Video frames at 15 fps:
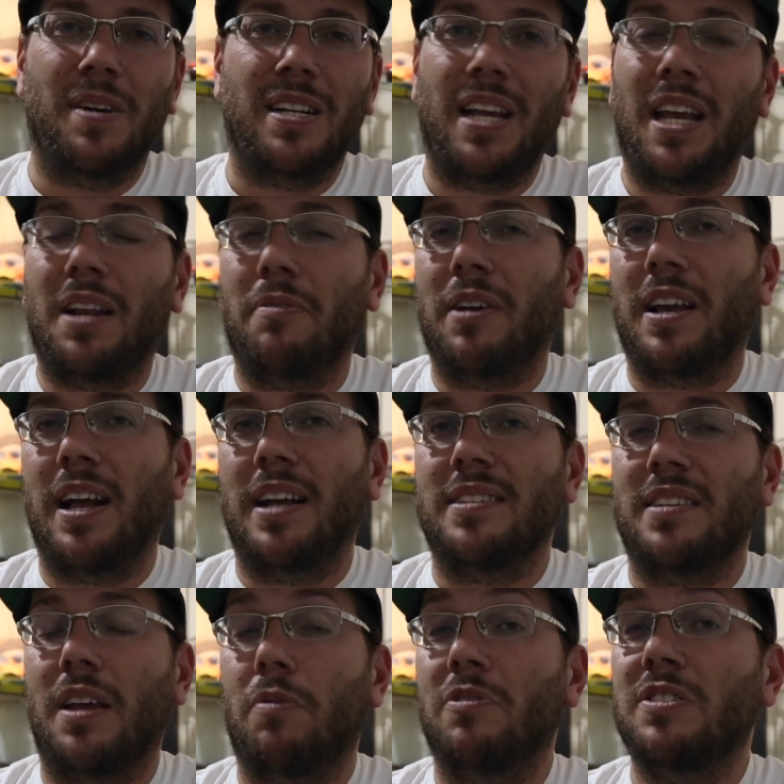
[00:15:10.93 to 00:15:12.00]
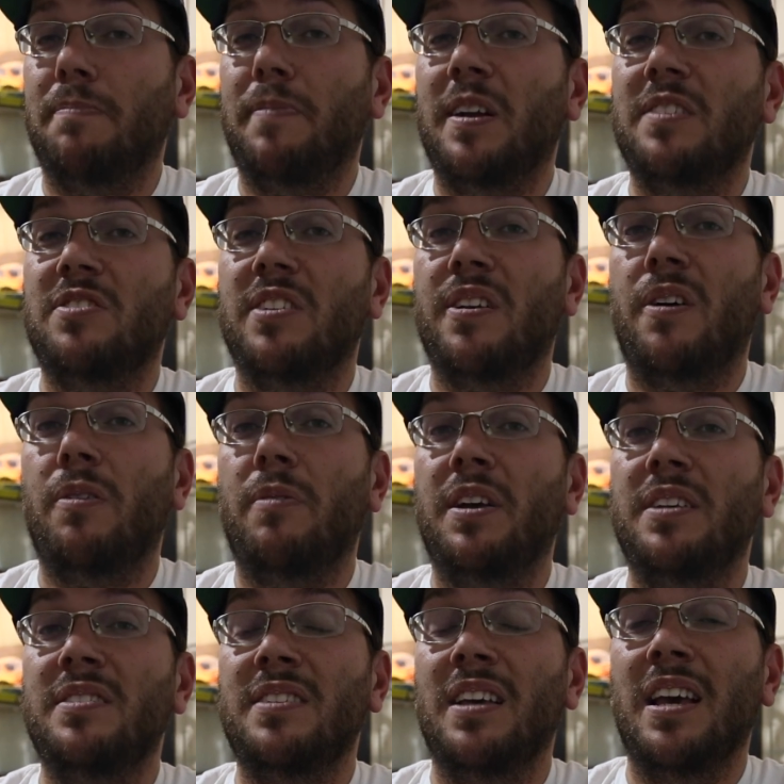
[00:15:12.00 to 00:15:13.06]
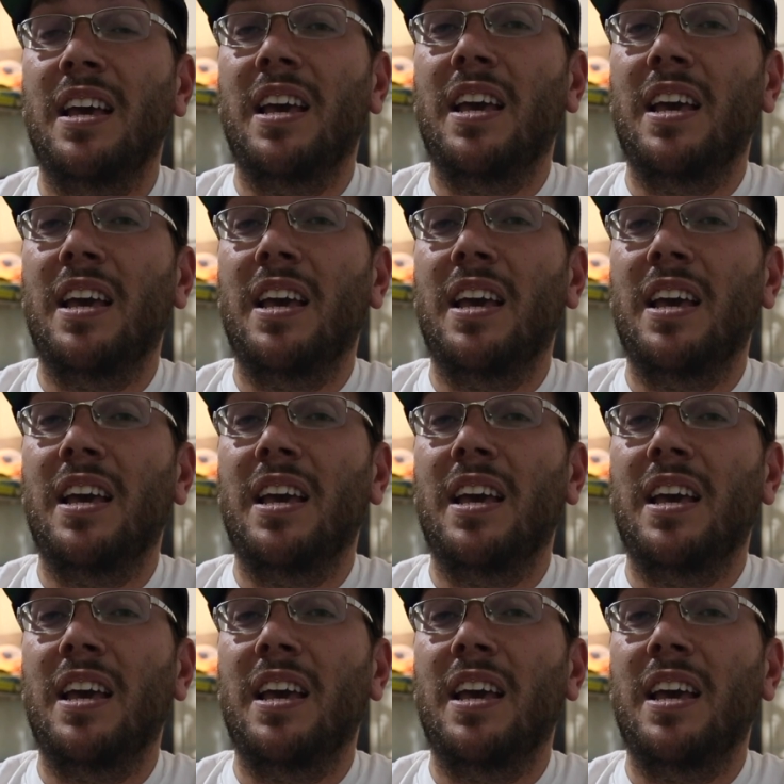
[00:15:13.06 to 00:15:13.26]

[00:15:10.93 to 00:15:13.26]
But anyway, guys, it was a pleasure as always.